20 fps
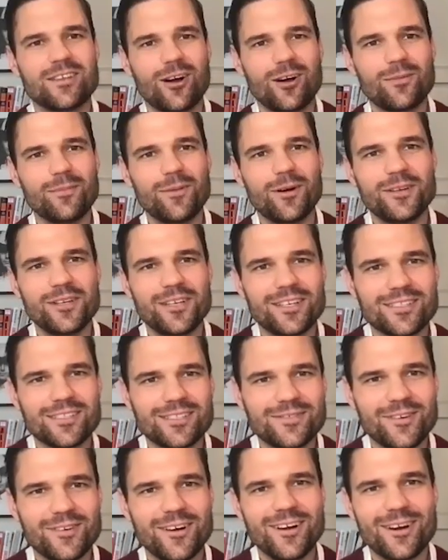
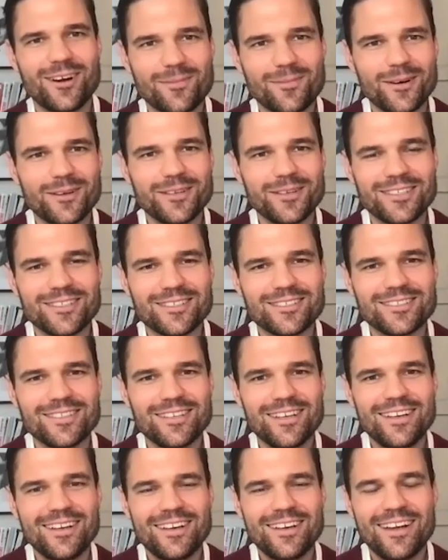harmonious, very harmonious.
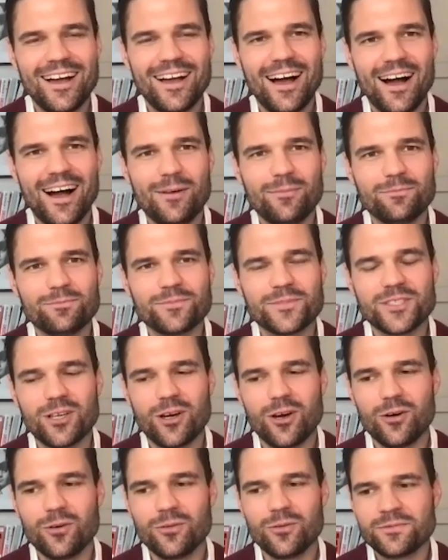
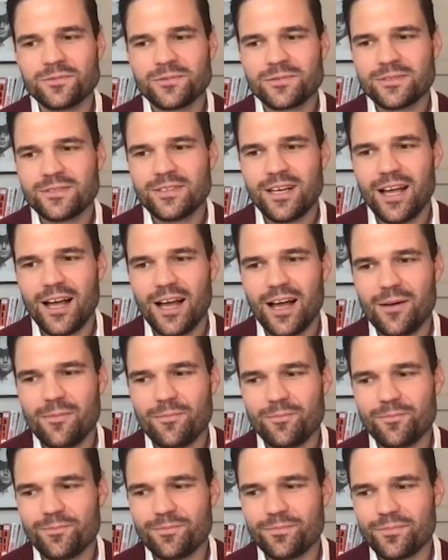So,
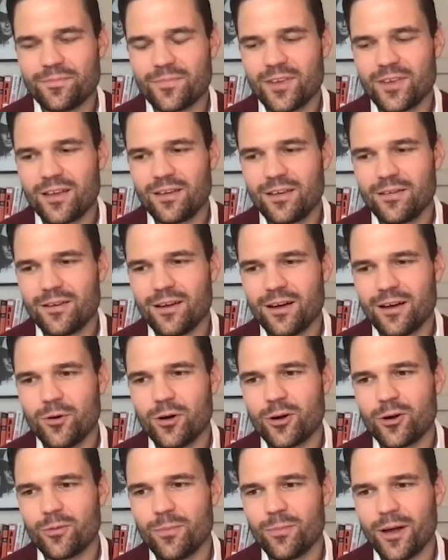come
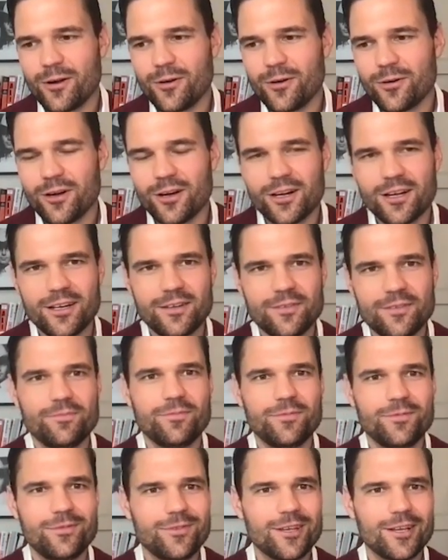hook or by crook,
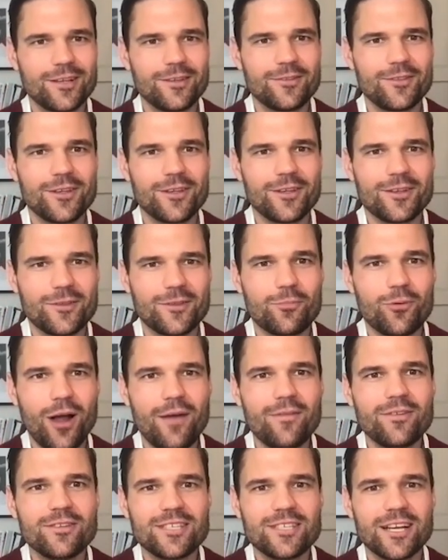the
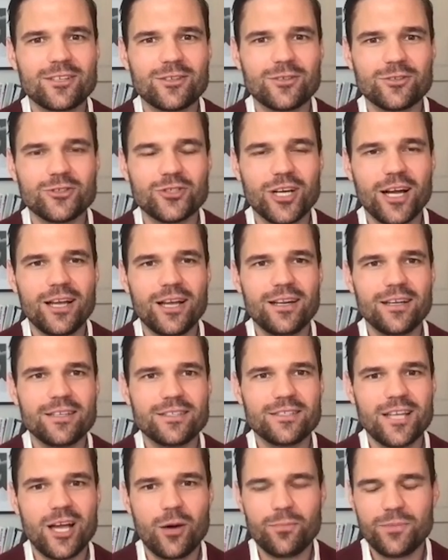private sector in China
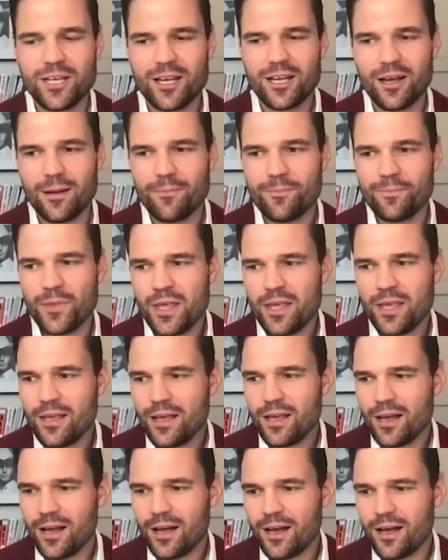has now become
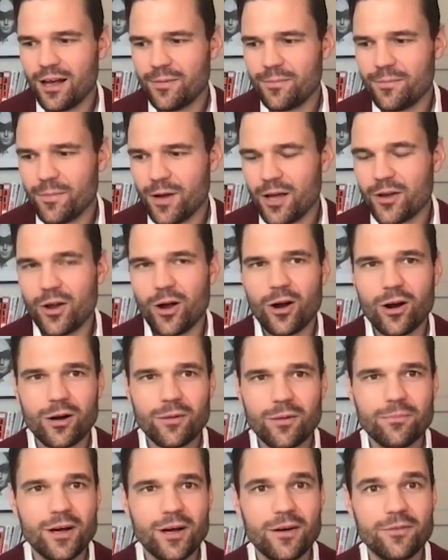an
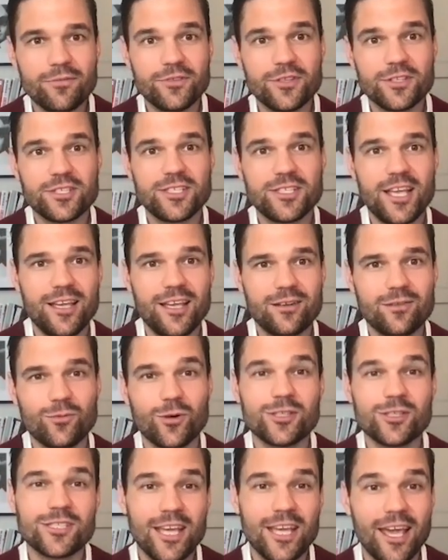arm of the state
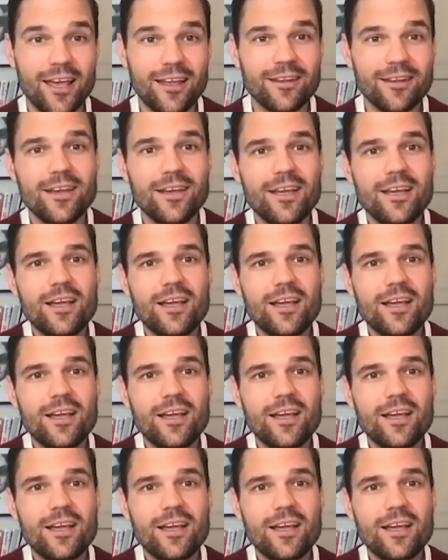once again